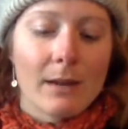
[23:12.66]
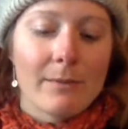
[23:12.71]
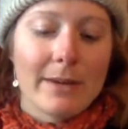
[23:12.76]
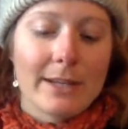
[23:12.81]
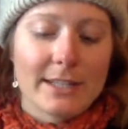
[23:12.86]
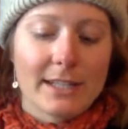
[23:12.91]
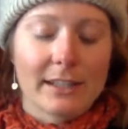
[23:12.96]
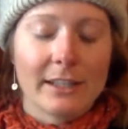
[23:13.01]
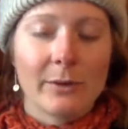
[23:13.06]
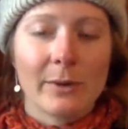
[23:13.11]
I
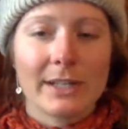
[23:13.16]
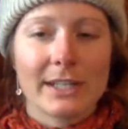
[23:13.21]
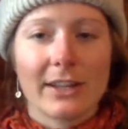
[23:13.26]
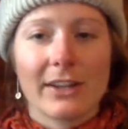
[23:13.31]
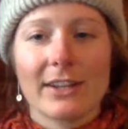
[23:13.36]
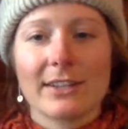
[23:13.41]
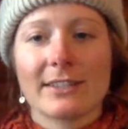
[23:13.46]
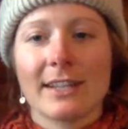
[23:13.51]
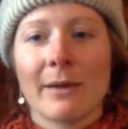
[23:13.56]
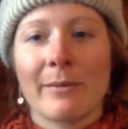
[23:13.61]
basically went
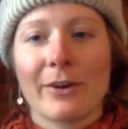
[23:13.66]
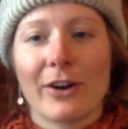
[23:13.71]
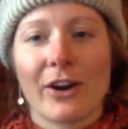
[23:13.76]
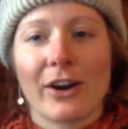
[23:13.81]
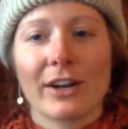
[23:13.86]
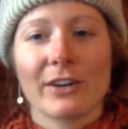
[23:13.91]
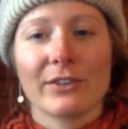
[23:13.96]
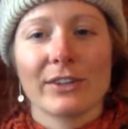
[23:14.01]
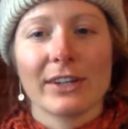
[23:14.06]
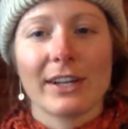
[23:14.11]
to this
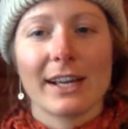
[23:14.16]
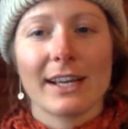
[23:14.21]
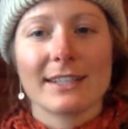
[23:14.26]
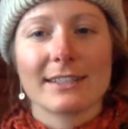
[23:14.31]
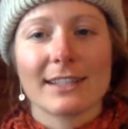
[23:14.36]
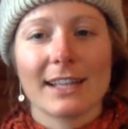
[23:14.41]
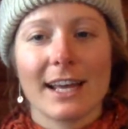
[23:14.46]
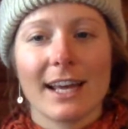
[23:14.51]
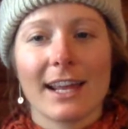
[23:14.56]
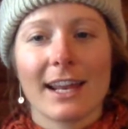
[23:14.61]
seminar and
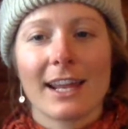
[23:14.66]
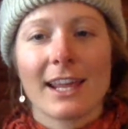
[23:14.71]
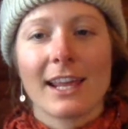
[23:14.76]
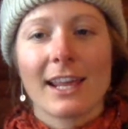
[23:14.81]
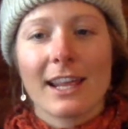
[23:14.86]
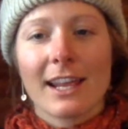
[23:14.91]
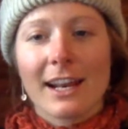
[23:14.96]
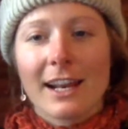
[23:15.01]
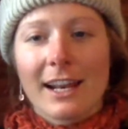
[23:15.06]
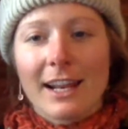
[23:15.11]
realized that
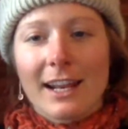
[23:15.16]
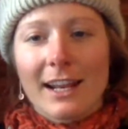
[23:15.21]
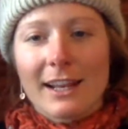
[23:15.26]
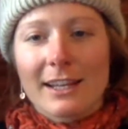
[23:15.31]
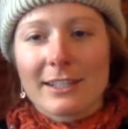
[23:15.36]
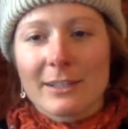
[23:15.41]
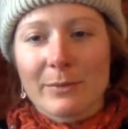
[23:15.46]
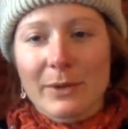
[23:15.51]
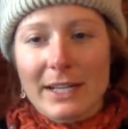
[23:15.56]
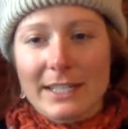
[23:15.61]

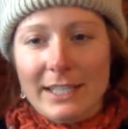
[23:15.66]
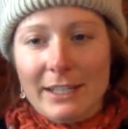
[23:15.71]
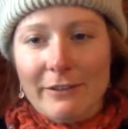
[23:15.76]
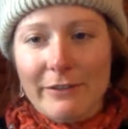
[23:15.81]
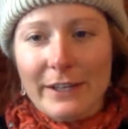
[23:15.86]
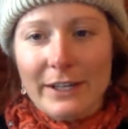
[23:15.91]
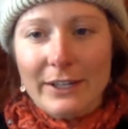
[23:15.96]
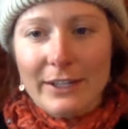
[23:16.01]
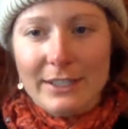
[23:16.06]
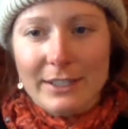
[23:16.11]

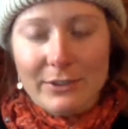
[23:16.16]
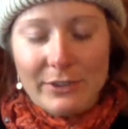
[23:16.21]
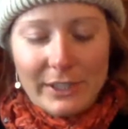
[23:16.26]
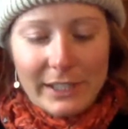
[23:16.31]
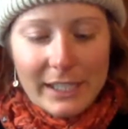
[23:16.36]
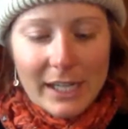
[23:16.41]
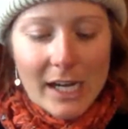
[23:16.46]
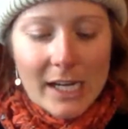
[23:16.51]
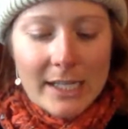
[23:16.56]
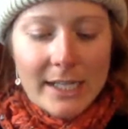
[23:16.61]
suppressing fear is a
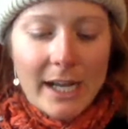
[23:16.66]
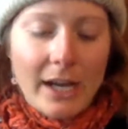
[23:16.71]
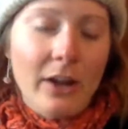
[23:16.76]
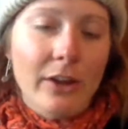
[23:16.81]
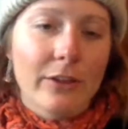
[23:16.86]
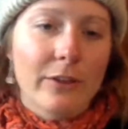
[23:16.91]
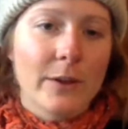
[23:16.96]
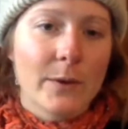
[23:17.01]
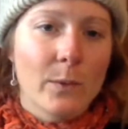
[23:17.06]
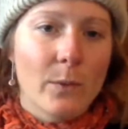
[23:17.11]
really
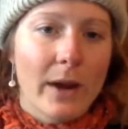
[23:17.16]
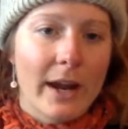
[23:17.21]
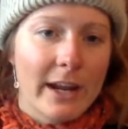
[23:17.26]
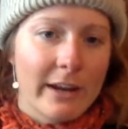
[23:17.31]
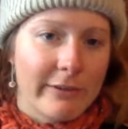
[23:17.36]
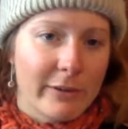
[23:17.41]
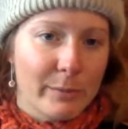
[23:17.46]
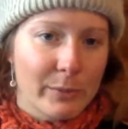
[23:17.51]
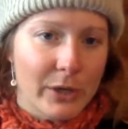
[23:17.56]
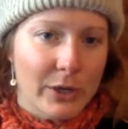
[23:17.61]
unhealthy
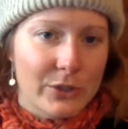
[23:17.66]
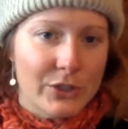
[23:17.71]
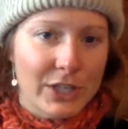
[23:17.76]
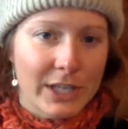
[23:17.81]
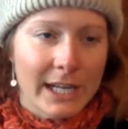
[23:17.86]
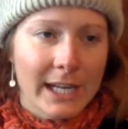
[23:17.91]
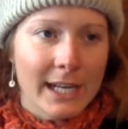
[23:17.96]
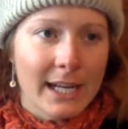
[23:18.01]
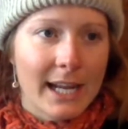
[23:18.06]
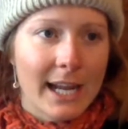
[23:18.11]
way of
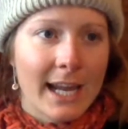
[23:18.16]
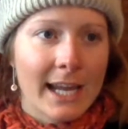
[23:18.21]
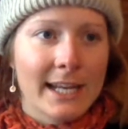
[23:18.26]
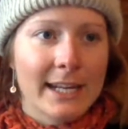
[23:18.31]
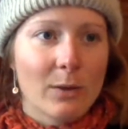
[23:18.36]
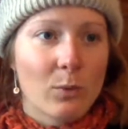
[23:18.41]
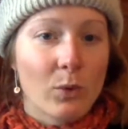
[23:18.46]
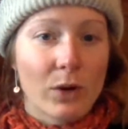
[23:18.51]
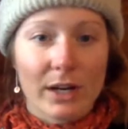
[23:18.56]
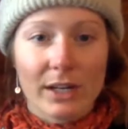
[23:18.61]
approaching it,
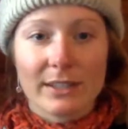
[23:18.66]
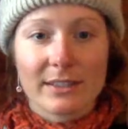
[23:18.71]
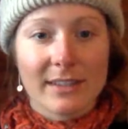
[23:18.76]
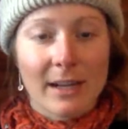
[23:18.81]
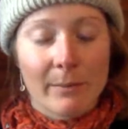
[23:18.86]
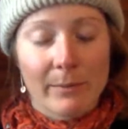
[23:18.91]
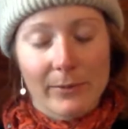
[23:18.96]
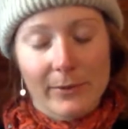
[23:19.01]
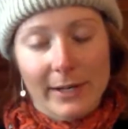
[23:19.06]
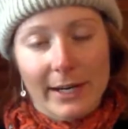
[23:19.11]
and it
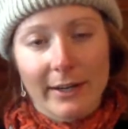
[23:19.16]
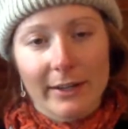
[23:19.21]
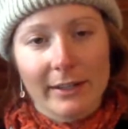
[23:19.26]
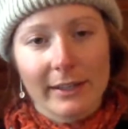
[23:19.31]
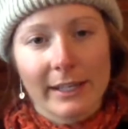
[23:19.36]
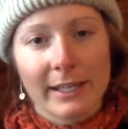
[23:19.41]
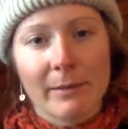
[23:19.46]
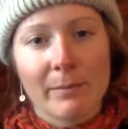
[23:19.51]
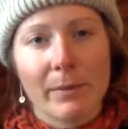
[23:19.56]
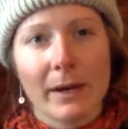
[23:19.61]
works
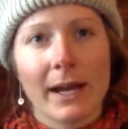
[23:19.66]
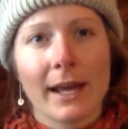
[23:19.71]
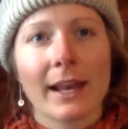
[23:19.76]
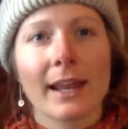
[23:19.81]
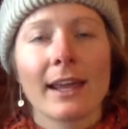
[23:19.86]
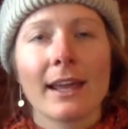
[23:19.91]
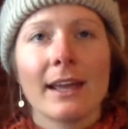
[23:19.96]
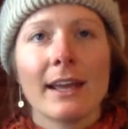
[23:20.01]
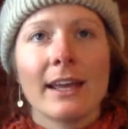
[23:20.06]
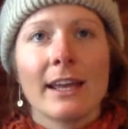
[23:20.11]
temporarily.
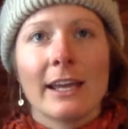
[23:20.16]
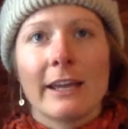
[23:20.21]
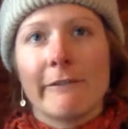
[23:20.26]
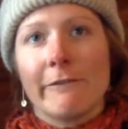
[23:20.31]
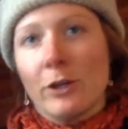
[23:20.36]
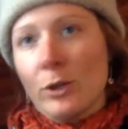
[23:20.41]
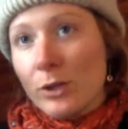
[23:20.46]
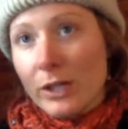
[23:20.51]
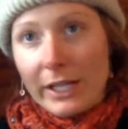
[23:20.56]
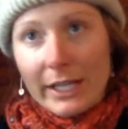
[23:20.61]
But
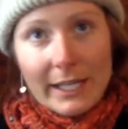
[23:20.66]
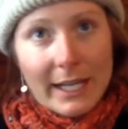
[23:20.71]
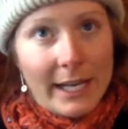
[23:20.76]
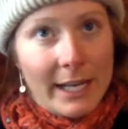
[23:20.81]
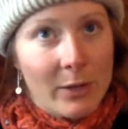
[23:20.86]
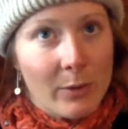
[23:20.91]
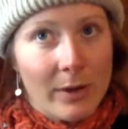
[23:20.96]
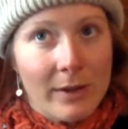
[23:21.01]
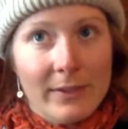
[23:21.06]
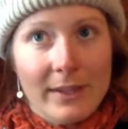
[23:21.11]
if you look at
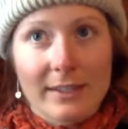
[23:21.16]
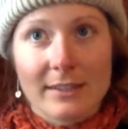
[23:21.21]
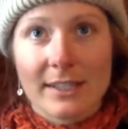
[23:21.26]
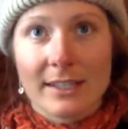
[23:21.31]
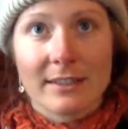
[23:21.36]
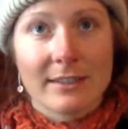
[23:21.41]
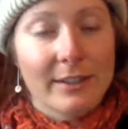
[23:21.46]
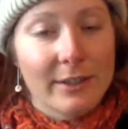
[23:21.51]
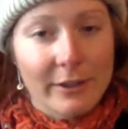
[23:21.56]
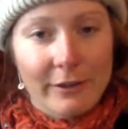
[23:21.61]
anyone
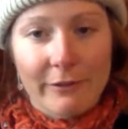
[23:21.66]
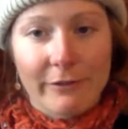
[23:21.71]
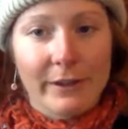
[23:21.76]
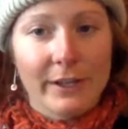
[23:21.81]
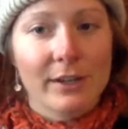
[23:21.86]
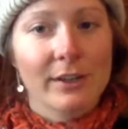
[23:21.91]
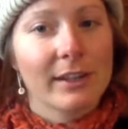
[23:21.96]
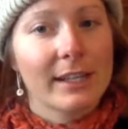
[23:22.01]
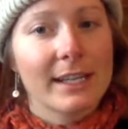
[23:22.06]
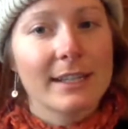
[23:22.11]
that's considered
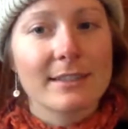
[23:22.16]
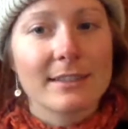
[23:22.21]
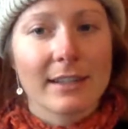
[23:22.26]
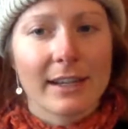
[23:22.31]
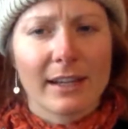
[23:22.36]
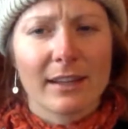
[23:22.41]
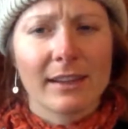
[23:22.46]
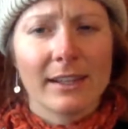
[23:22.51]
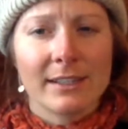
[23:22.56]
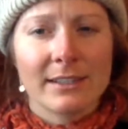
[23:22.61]

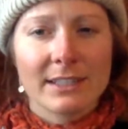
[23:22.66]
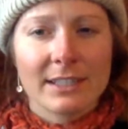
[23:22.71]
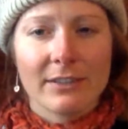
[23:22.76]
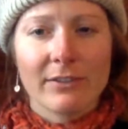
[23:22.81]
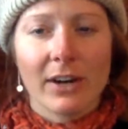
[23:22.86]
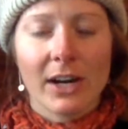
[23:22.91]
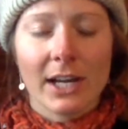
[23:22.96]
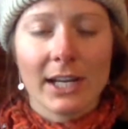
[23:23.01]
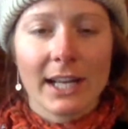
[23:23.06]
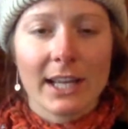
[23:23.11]
fearless, like
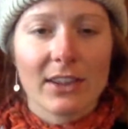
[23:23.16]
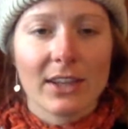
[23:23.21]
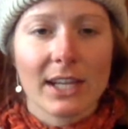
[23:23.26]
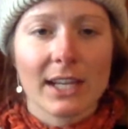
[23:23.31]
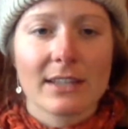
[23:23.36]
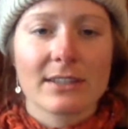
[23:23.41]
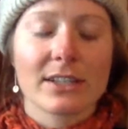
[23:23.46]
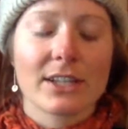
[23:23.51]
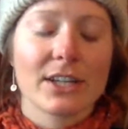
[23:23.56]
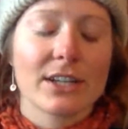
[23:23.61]
Lindsey Vonn, I
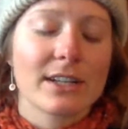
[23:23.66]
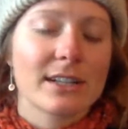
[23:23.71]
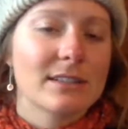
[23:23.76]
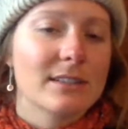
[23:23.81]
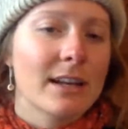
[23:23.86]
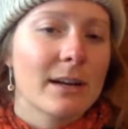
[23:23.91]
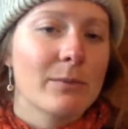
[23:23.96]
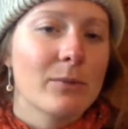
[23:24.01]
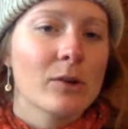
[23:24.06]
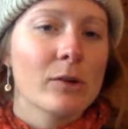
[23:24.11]
think is a good
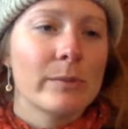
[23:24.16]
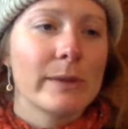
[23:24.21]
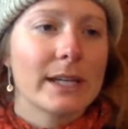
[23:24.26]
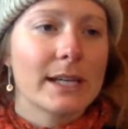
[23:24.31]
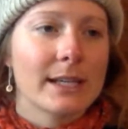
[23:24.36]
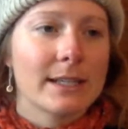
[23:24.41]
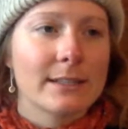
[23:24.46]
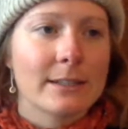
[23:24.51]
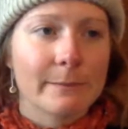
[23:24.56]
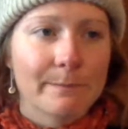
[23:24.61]
example,
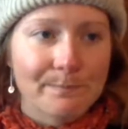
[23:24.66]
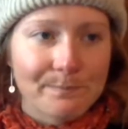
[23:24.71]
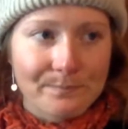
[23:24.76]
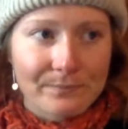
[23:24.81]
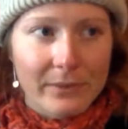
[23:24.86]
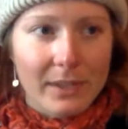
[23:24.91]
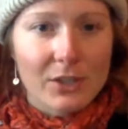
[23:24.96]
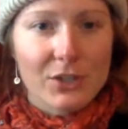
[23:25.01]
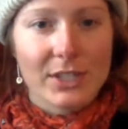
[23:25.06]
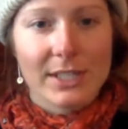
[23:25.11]
because
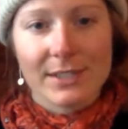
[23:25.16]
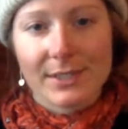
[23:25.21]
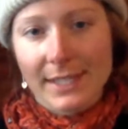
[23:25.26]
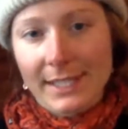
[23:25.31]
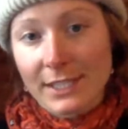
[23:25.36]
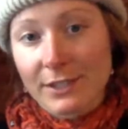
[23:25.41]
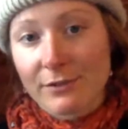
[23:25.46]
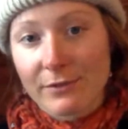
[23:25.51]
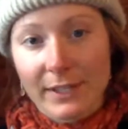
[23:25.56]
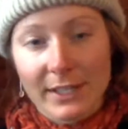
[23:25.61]
she's
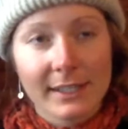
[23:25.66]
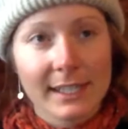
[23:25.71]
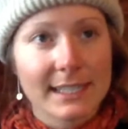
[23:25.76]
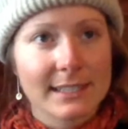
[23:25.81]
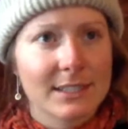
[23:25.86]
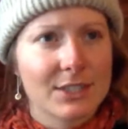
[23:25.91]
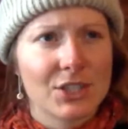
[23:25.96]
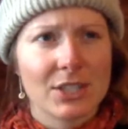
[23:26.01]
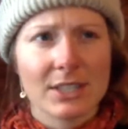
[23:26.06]
seen as fearless.